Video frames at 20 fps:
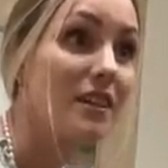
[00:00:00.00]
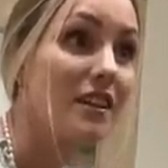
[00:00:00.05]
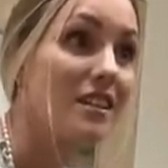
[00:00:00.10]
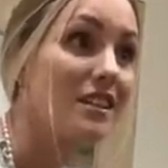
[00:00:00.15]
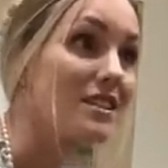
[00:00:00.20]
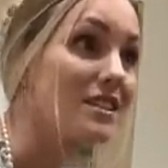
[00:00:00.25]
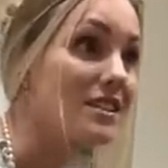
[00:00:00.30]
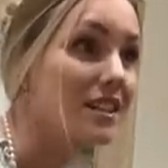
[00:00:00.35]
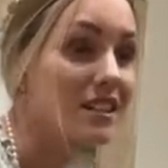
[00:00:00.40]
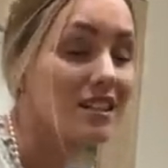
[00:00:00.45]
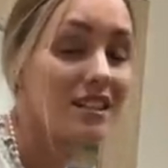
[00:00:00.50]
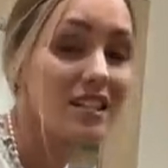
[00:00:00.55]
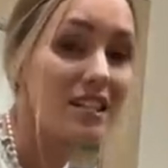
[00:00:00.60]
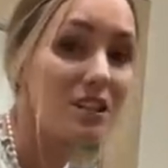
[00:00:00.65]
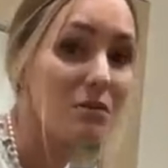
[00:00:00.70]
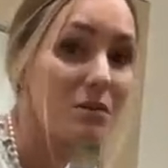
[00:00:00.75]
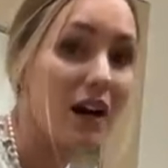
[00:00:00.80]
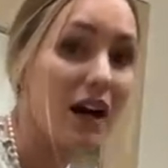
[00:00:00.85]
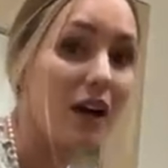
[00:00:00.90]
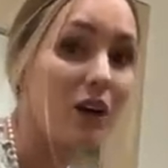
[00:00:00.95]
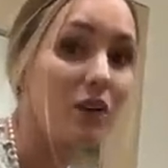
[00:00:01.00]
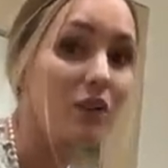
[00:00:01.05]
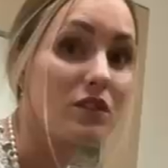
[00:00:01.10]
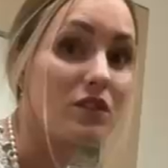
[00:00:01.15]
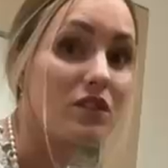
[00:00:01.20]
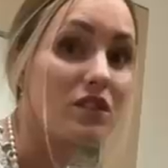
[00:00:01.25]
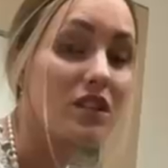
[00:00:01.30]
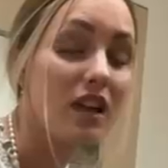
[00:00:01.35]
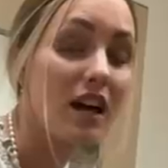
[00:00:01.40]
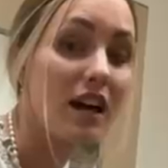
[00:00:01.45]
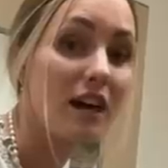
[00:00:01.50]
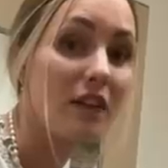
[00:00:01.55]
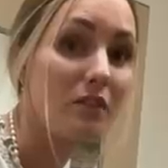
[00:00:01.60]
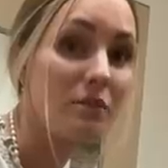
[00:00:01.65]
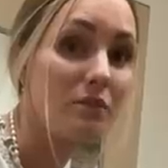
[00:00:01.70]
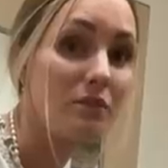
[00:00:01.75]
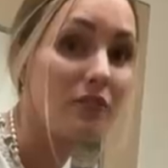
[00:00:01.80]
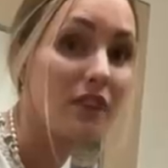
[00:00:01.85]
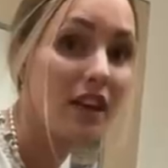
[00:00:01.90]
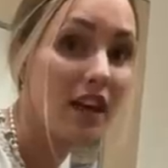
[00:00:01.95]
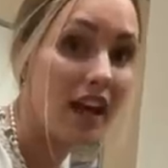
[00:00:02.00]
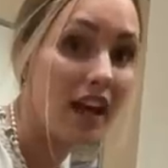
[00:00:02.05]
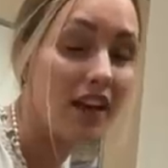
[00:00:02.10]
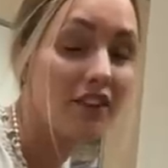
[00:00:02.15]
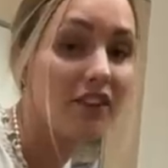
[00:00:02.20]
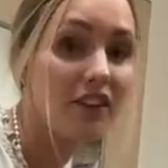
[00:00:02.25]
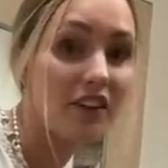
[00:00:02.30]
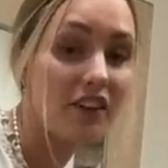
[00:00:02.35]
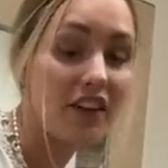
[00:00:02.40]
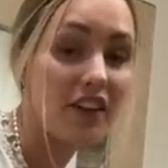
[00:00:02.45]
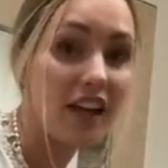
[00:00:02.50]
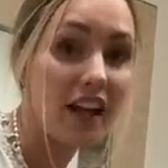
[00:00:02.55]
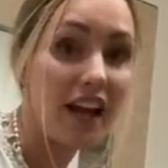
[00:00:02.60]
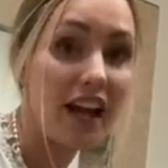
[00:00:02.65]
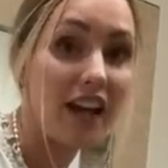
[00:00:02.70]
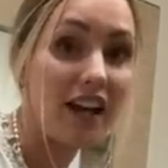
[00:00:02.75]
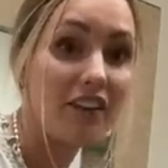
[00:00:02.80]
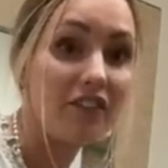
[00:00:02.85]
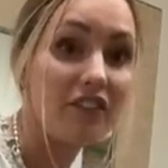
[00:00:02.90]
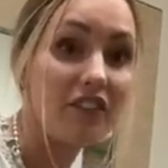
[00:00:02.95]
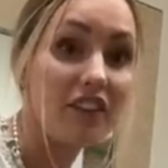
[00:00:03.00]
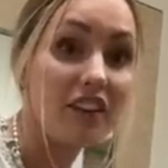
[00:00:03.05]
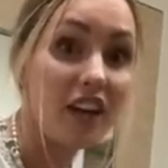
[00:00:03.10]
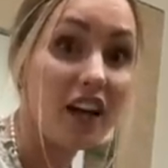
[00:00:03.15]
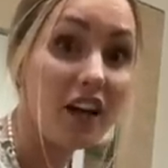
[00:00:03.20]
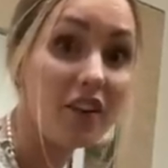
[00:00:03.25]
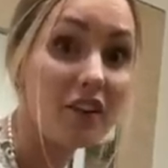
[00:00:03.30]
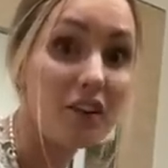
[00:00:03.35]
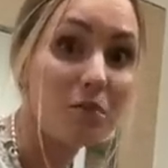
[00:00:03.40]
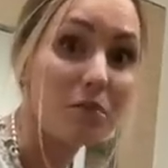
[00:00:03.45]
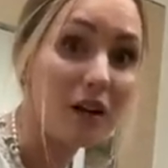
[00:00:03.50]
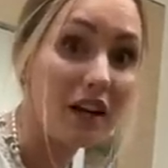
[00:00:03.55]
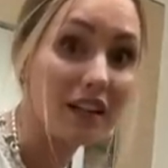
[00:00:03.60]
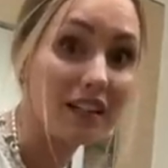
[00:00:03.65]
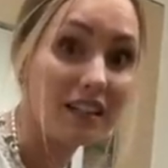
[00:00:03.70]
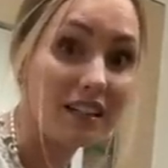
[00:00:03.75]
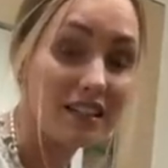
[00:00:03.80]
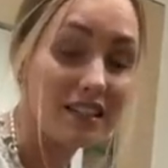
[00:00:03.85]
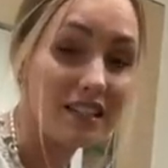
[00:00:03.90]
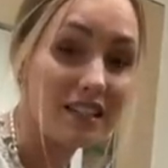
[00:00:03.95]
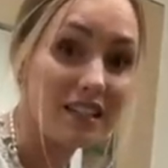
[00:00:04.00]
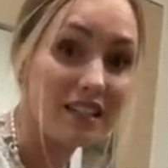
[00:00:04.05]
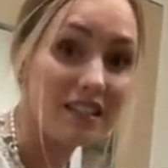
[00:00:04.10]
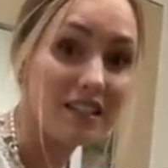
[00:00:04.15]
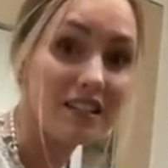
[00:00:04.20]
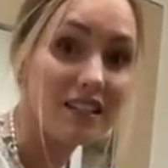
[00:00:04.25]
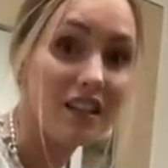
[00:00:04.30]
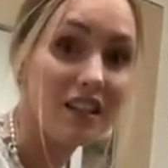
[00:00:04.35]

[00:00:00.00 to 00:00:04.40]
sixteen pounds um, heavier than I have the other pregnancies.